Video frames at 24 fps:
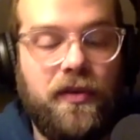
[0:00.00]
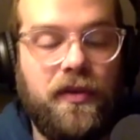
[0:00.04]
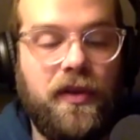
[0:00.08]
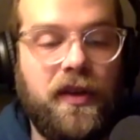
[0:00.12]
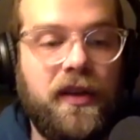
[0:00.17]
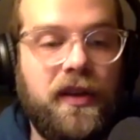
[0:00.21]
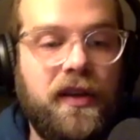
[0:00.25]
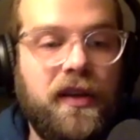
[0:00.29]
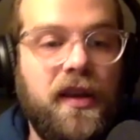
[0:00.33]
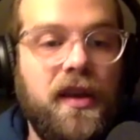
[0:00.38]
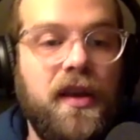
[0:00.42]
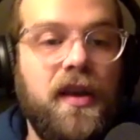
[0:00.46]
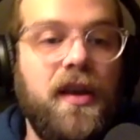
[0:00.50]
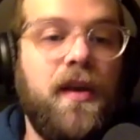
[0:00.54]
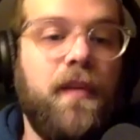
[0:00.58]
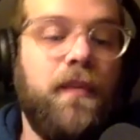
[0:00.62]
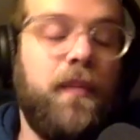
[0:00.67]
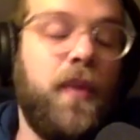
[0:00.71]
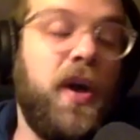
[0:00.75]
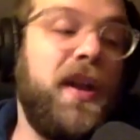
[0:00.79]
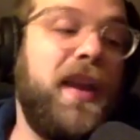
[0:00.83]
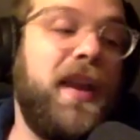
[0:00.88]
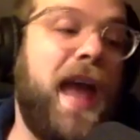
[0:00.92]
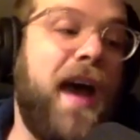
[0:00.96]
Like,
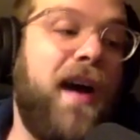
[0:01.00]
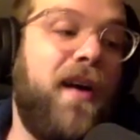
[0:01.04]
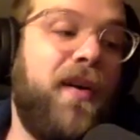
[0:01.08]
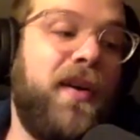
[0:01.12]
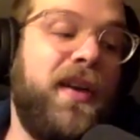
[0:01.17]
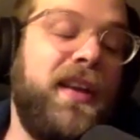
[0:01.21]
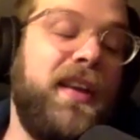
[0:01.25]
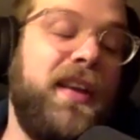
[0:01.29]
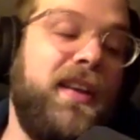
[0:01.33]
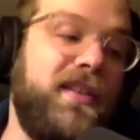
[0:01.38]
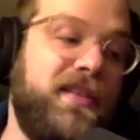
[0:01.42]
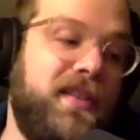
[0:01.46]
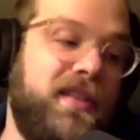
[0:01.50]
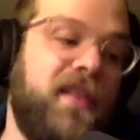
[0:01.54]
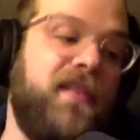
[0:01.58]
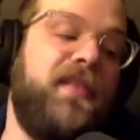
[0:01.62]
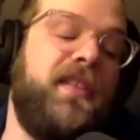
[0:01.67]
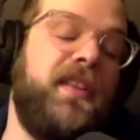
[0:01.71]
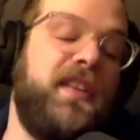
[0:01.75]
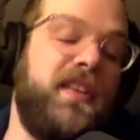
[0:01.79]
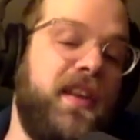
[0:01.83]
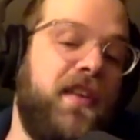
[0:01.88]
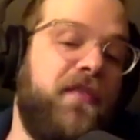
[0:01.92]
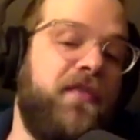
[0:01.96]
but now he's
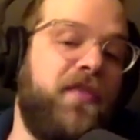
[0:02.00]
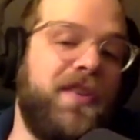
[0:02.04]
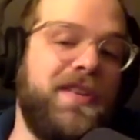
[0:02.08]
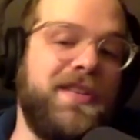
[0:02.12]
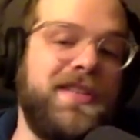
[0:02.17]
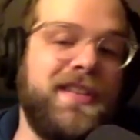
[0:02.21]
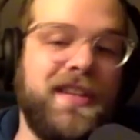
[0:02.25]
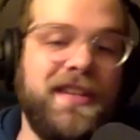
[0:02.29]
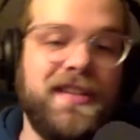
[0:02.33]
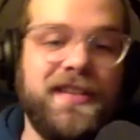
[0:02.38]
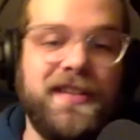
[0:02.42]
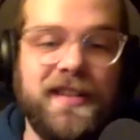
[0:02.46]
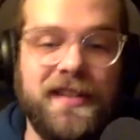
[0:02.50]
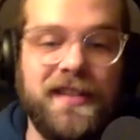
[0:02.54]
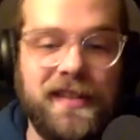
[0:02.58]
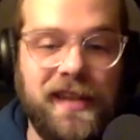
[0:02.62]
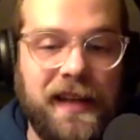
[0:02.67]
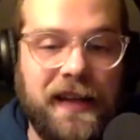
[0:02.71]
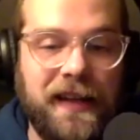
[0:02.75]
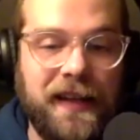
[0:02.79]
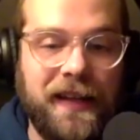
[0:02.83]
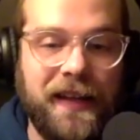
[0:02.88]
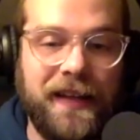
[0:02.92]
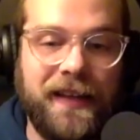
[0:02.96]
the difference is
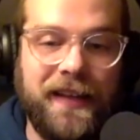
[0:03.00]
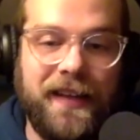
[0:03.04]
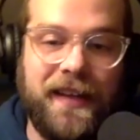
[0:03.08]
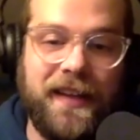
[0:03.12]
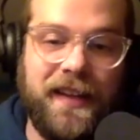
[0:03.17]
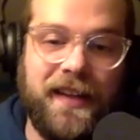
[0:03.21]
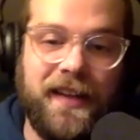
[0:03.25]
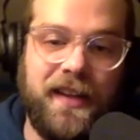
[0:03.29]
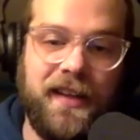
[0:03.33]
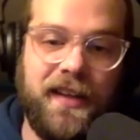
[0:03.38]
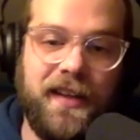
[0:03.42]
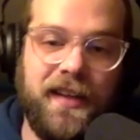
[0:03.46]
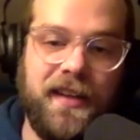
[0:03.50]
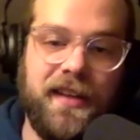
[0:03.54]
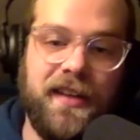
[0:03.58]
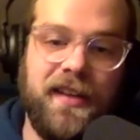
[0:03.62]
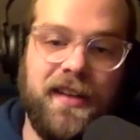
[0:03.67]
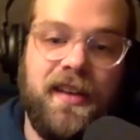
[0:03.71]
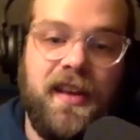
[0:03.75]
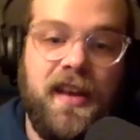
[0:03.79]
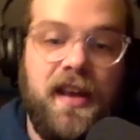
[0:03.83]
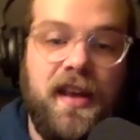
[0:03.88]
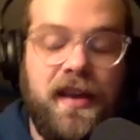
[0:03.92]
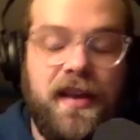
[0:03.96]
like he
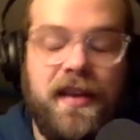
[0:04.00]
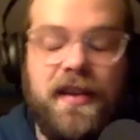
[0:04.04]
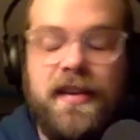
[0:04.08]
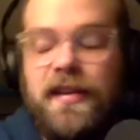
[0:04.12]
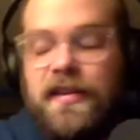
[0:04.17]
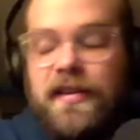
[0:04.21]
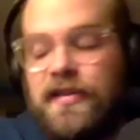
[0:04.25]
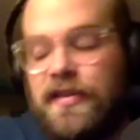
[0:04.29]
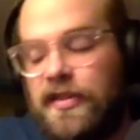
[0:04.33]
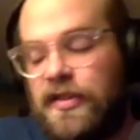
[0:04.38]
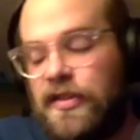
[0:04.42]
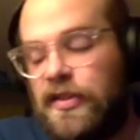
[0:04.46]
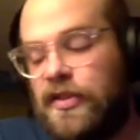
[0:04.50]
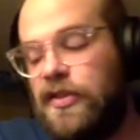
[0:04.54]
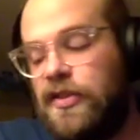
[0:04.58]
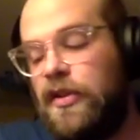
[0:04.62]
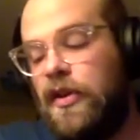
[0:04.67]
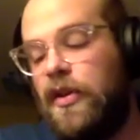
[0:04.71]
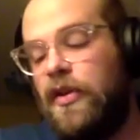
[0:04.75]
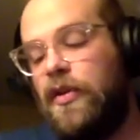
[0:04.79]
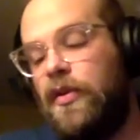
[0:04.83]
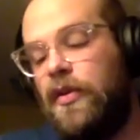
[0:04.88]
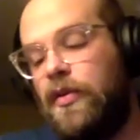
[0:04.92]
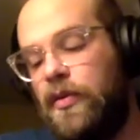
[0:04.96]
is
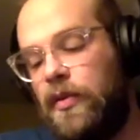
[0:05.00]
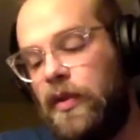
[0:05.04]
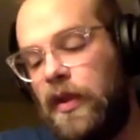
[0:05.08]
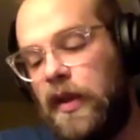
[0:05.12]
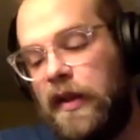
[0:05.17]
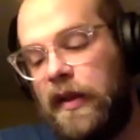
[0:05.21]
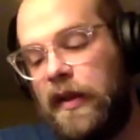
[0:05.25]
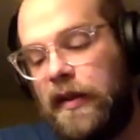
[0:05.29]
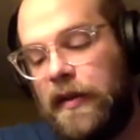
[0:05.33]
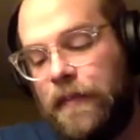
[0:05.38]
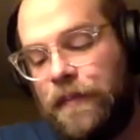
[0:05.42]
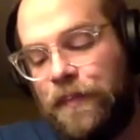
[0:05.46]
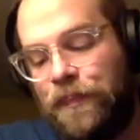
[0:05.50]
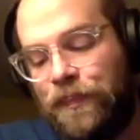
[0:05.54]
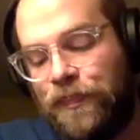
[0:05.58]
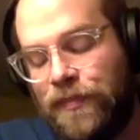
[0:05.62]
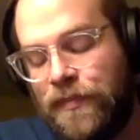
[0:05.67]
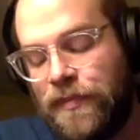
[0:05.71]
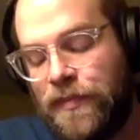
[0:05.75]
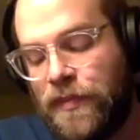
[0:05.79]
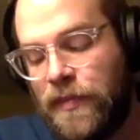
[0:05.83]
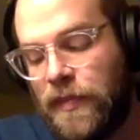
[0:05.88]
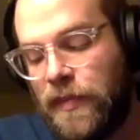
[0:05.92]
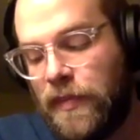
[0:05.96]
so like
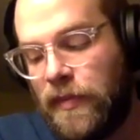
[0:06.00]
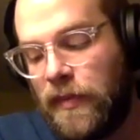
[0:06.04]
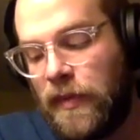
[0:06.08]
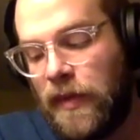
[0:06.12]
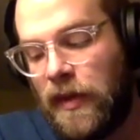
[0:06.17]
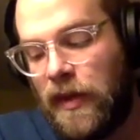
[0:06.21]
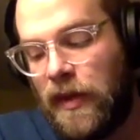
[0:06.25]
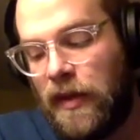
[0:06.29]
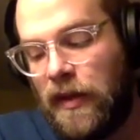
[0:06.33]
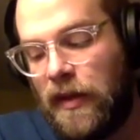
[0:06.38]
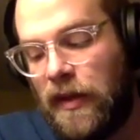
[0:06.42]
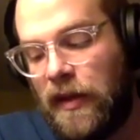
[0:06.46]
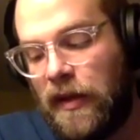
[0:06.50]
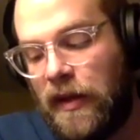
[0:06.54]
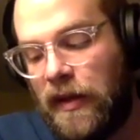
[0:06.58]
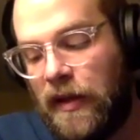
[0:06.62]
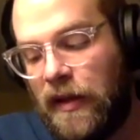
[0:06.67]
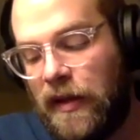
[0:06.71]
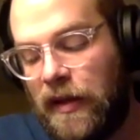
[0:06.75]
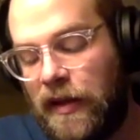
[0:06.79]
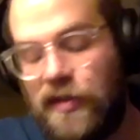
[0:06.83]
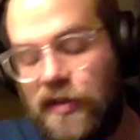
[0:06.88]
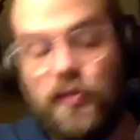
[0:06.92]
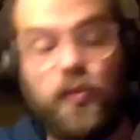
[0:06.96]

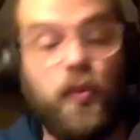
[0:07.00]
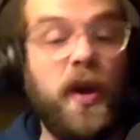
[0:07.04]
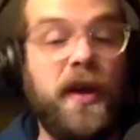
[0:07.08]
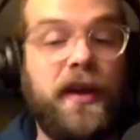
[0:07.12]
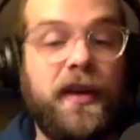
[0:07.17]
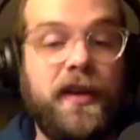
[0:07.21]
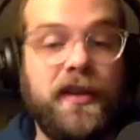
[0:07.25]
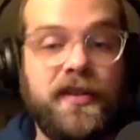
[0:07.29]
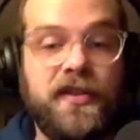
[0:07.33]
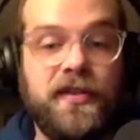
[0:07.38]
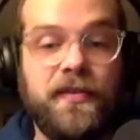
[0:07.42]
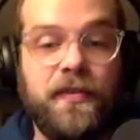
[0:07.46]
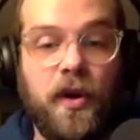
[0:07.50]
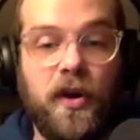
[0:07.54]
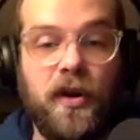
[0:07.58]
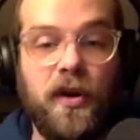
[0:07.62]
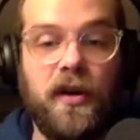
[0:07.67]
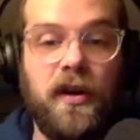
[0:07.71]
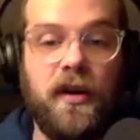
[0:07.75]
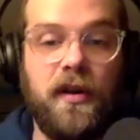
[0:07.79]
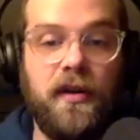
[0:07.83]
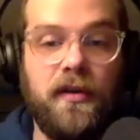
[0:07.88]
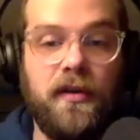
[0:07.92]
he's wicked smart.